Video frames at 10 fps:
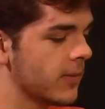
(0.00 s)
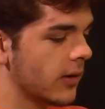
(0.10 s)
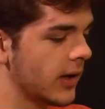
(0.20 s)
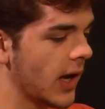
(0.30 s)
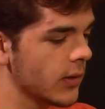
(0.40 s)

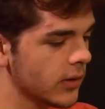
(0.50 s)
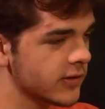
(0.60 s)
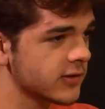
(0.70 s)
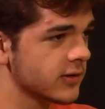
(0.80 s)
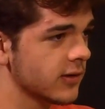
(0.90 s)
meal, and I
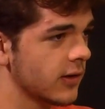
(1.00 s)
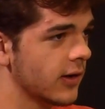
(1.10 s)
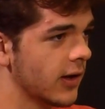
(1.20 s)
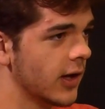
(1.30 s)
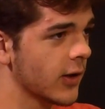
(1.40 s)
was
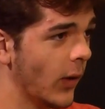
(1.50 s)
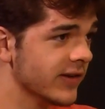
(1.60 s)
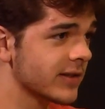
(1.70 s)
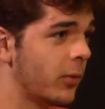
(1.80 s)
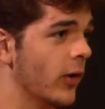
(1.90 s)
quite
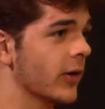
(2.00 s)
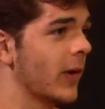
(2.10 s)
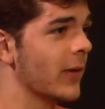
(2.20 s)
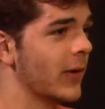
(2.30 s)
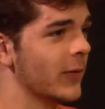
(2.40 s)
disappointed
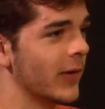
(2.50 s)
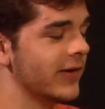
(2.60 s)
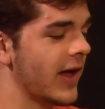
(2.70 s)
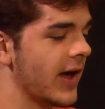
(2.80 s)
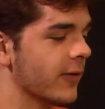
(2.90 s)
when I went one
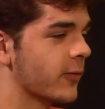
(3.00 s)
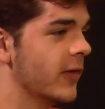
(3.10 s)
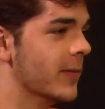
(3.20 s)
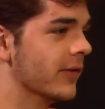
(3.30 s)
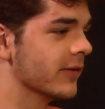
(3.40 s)
day a
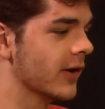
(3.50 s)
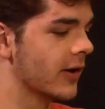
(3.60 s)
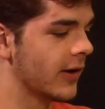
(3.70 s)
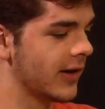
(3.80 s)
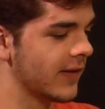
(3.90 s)
few months
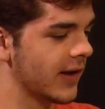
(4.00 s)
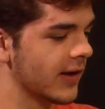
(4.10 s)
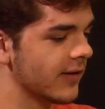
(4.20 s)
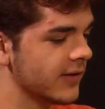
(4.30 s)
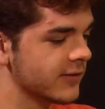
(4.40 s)
ago, and
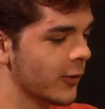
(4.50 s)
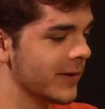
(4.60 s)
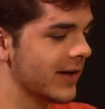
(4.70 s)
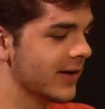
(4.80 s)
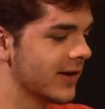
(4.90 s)
they told
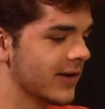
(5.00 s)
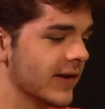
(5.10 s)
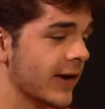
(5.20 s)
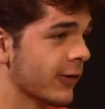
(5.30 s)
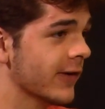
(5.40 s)
me
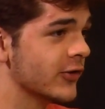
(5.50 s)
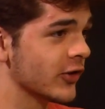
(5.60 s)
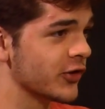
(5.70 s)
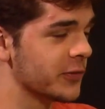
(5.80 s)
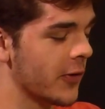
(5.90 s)
they got rid of the
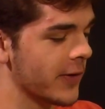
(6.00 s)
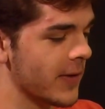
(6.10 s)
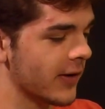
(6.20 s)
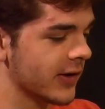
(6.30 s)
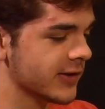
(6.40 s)
chicken chipotle
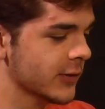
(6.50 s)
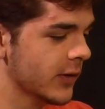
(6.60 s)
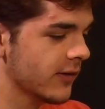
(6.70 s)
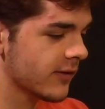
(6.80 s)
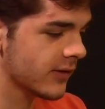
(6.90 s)
meal because it
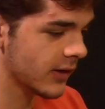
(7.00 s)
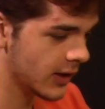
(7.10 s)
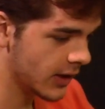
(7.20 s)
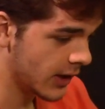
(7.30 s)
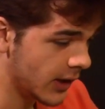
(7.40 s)
was
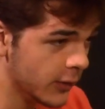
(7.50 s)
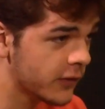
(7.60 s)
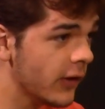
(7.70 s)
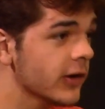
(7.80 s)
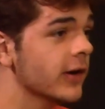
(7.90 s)

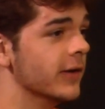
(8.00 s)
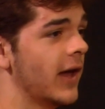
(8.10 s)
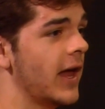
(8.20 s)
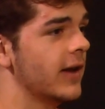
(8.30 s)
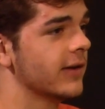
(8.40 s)
very good,
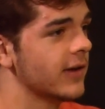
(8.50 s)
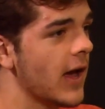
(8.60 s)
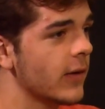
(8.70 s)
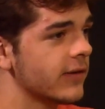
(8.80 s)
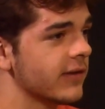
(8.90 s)
and
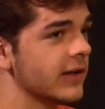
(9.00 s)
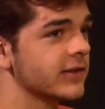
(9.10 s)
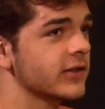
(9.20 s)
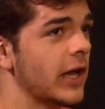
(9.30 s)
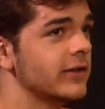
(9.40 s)
now
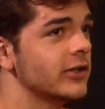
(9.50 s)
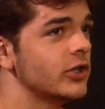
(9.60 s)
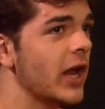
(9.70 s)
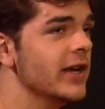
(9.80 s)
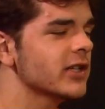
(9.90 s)
it's
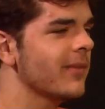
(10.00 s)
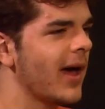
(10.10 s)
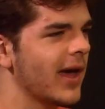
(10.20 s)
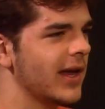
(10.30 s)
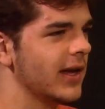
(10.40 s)
changed
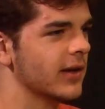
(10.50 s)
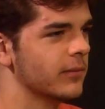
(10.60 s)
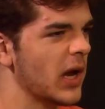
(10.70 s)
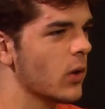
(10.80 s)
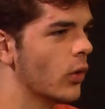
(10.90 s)
my
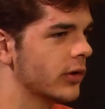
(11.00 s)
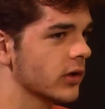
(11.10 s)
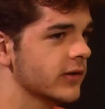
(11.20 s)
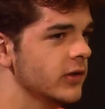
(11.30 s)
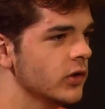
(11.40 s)
order
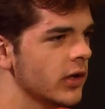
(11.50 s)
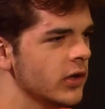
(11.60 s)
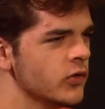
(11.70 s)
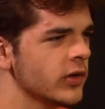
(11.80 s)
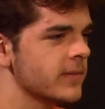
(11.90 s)
because
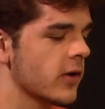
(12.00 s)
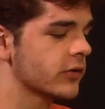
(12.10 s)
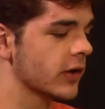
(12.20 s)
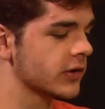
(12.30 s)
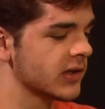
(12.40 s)
usually
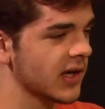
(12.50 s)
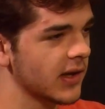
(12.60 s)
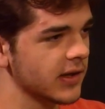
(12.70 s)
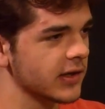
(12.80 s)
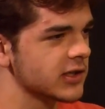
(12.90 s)
most restaurants I
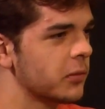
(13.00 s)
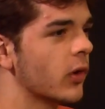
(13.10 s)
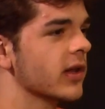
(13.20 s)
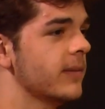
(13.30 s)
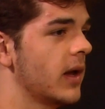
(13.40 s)
like
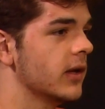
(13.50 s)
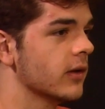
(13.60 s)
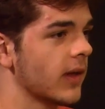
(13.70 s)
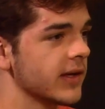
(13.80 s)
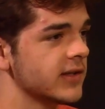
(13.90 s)
exploring the menu,
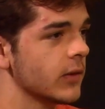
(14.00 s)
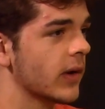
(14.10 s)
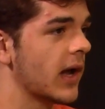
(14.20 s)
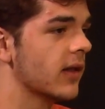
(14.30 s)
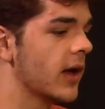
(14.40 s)
seeing
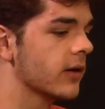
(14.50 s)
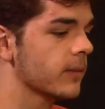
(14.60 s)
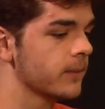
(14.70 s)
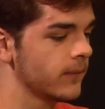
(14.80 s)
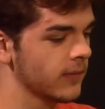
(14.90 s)
what I like,
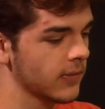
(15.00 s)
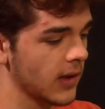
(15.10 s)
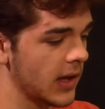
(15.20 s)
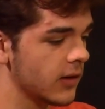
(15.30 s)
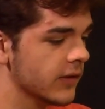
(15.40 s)
and
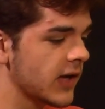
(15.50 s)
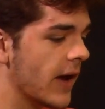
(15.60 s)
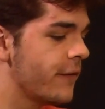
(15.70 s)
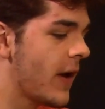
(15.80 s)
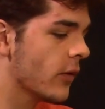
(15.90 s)

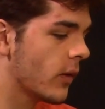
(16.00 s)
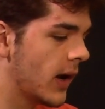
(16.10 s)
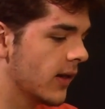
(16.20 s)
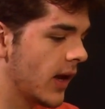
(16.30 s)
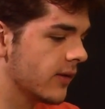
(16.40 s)
I found what
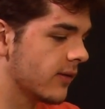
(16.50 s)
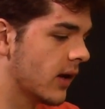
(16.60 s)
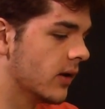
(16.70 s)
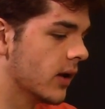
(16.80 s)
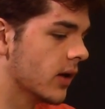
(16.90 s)
I liked,
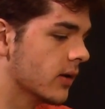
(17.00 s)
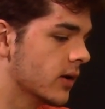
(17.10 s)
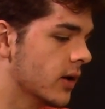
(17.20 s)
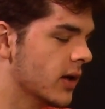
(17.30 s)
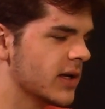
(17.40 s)
and
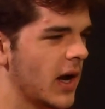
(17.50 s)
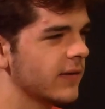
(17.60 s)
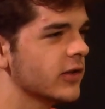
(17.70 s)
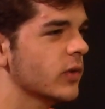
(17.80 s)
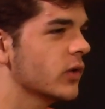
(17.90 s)
now I
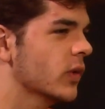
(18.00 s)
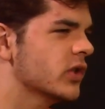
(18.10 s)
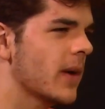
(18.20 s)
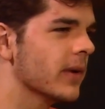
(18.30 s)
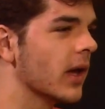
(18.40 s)
have to
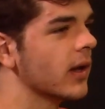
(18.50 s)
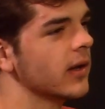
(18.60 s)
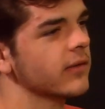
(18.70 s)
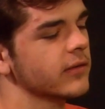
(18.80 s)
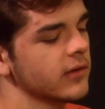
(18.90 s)
switch up again,
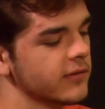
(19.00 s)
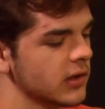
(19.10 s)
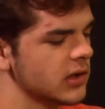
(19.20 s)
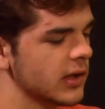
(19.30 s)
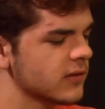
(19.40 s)
and it's just it's
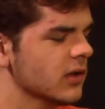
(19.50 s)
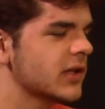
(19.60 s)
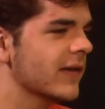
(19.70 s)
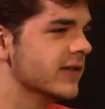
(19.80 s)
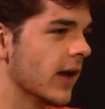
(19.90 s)
a little
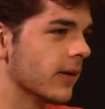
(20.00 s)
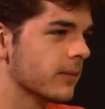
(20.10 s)
devastating.